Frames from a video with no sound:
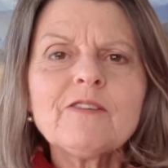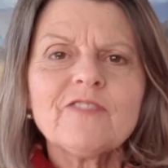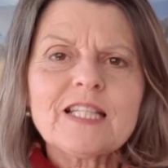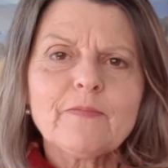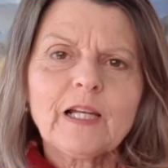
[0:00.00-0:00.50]

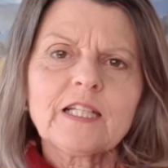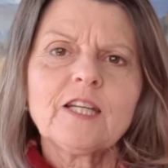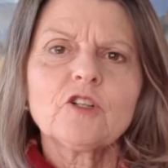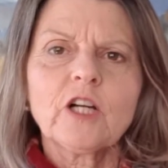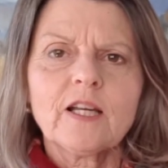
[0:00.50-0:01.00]
visibility
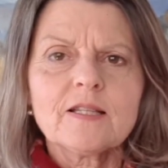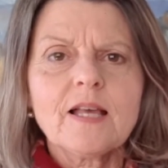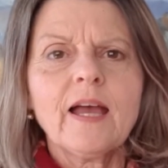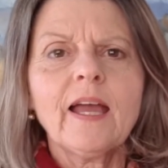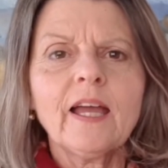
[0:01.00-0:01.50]
triggers are
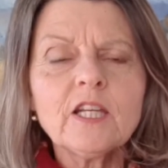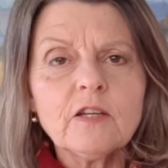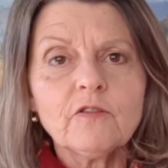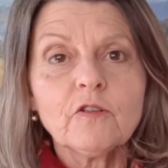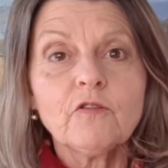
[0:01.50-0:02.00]
handy
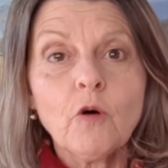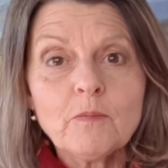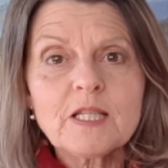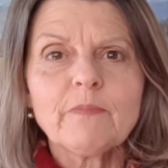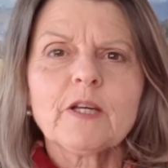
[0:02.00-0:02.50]
for form
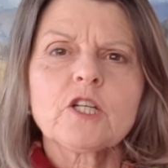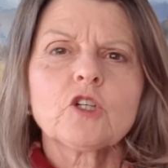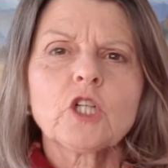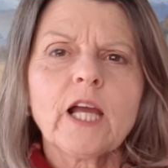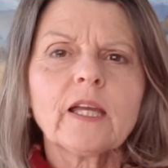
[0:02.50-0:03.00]
submission
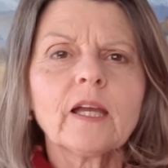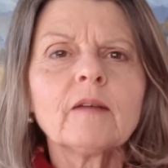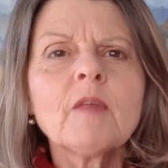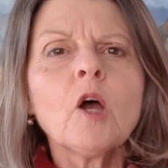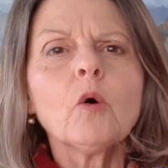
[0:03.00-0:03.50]
tracking
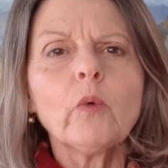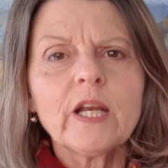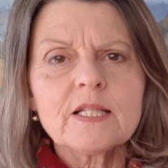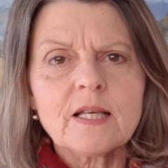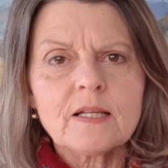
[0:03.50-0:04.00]
when a
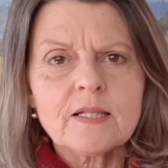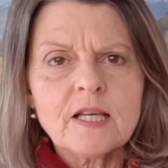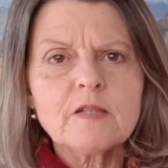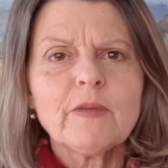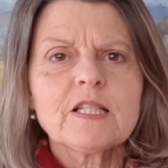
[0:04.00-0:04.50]
success
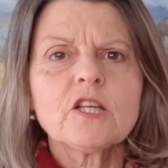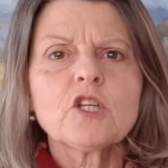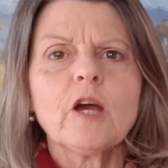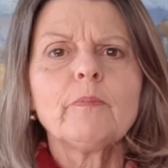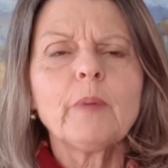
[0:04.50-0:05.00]
message
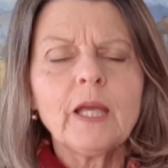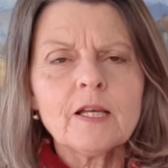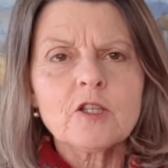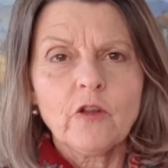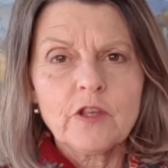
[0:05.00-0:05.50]
appears
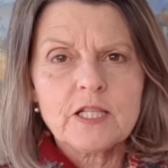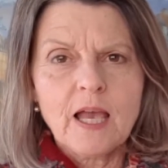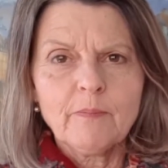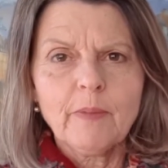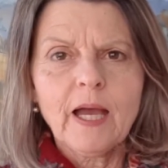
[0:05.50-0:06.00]
on the same
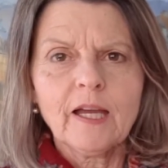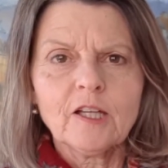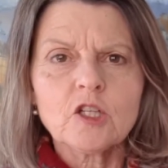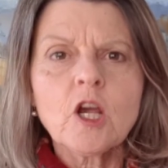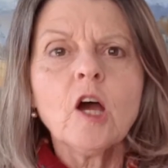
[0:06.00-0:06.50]
page,